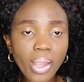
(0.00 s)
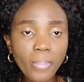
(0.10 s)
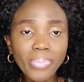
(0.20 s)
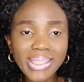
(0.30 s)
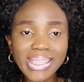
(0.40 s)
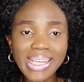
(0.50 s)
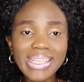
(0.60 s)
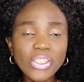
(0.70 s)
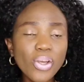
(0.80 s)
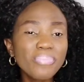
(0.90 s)
blazer
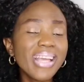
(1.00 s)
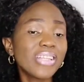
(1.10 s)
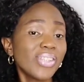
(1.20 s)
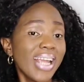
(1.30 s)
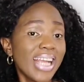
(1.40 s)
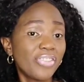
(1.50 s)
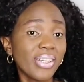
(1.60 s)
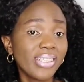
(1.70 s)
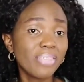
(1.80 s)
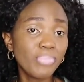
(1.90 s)
is something that actually
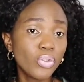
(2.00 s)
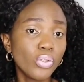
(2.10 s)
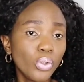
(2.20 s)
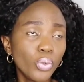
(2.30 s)
attracted me to the look.